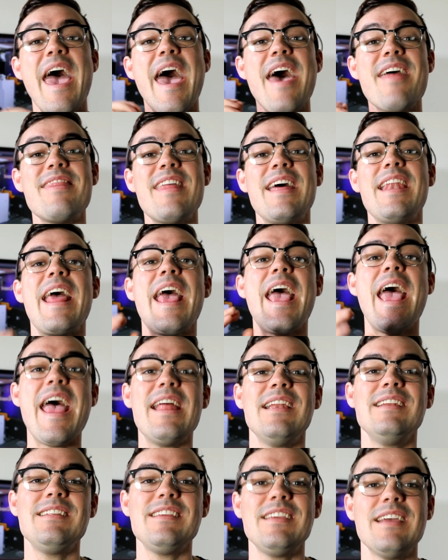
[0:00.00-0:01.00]
And then
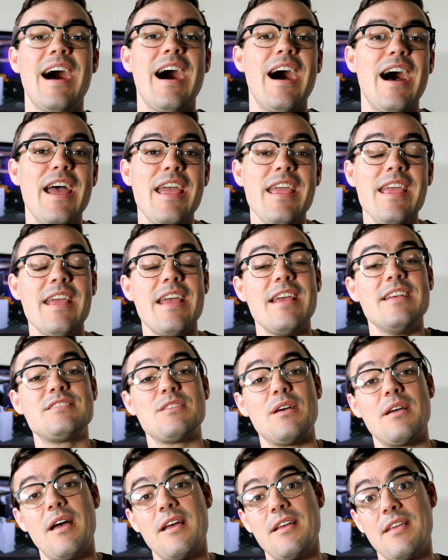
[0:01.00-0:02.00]
N D I
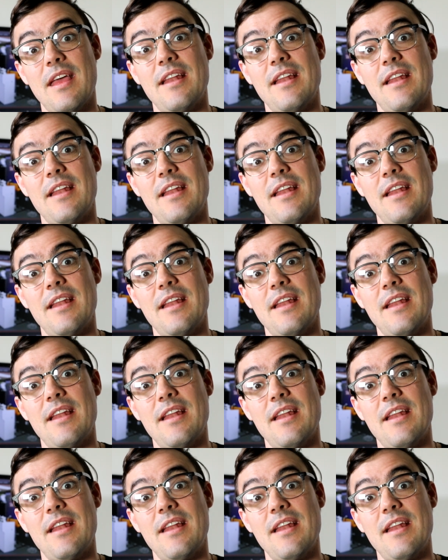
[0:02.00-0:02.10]
is uh,